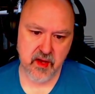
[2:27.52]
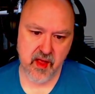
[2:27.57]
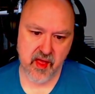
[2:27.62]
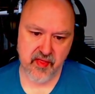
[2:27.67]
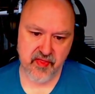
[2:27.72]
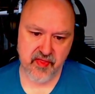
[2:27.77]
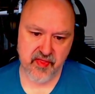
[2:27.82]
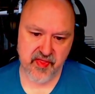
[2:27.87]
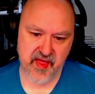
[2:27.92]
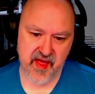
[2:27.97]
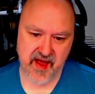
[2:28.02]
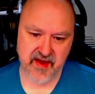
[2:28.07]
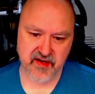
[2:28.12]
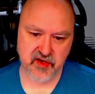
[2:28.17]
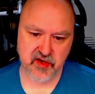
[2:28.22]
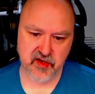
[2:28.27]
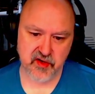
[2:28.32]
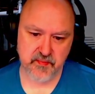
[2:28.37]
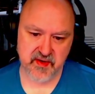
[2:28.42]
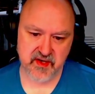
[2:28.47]
That
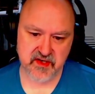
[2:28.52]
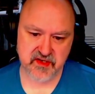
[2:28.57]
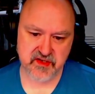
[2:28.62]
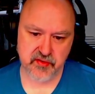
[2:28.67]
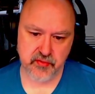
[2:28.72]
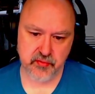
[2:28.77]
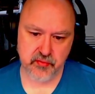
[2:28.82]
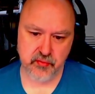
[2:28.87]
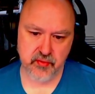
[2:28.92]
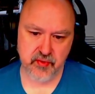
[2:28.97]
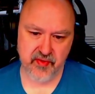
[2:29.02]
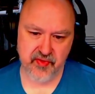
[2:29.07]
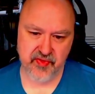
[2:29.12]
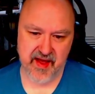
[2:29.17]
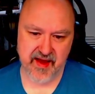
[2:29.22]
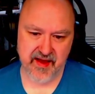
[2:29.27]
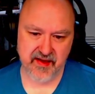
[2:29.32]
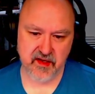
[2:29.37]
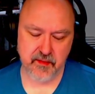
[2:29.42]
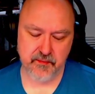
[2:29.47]
could be a two.
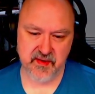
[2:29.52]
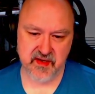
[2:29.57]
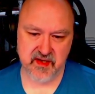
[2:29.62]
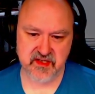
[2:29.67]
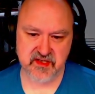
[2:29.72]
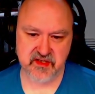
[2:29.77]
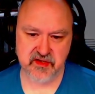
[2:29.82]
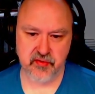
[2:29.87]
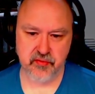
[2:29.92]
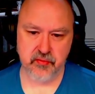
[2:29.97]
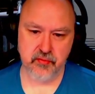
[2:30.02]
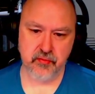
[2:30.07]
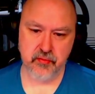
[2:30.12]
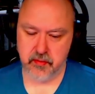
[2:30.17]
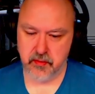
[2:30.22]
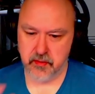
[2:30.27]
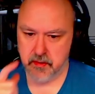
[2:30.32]
That could be a two.